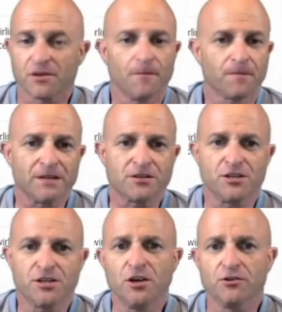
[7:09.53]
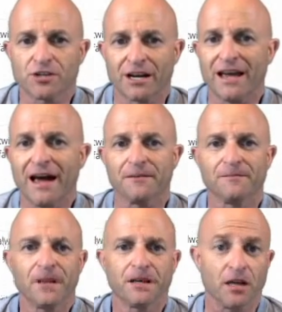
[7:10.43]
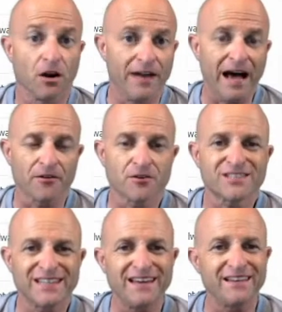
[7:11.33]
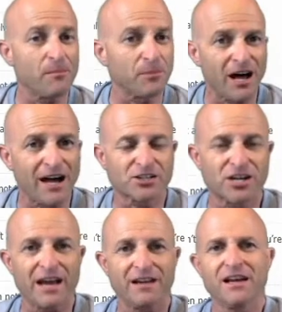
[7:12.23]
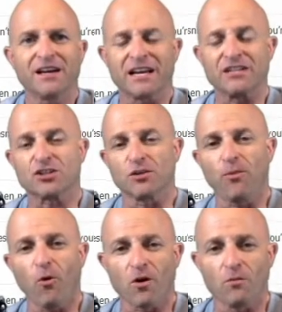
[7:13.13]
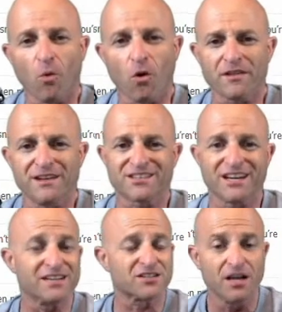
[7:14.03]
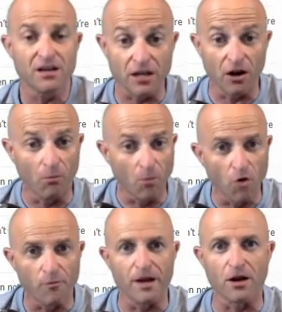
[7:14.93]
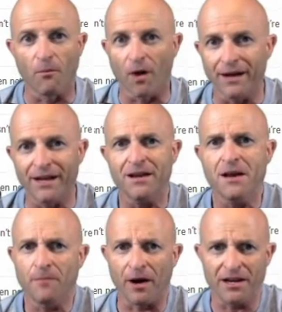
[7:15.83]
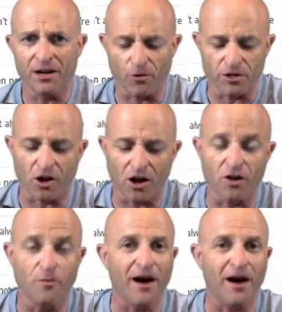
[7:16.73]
This is huge. Again, now they're seeing that blockchain can support more than just, movement of money, but here we're talking about